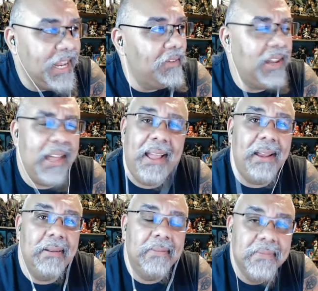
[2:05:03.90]
have a
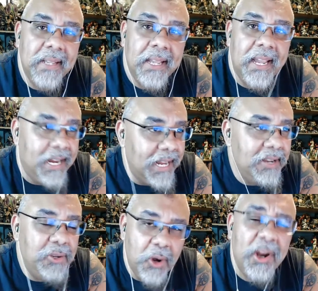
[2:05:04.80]
line. He
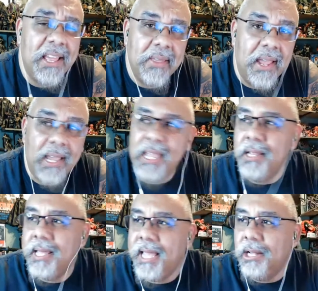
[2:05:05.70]
didn't do anything.
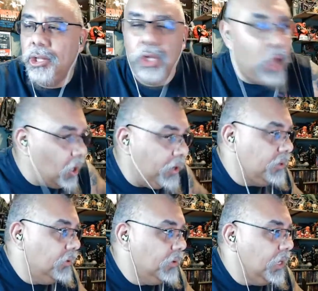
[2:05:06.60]
He, he
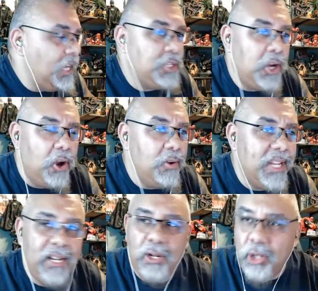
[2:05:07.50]
looked. He turned
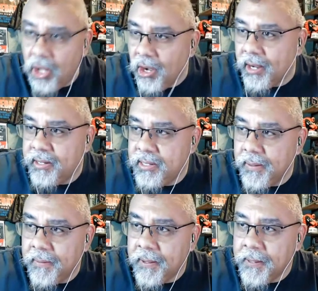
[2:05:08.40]
and looked.
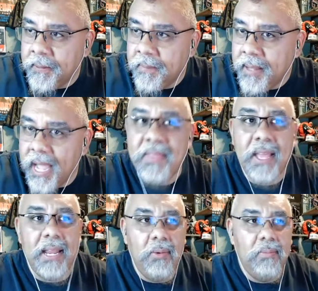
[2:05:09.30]
And
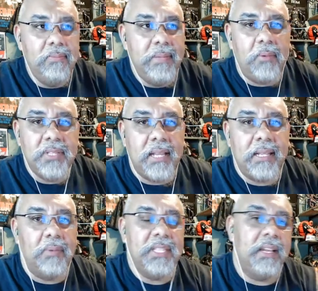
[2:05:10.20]
then he, that was it.
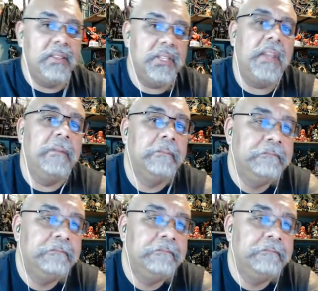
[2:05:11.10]
That was the end of the scene.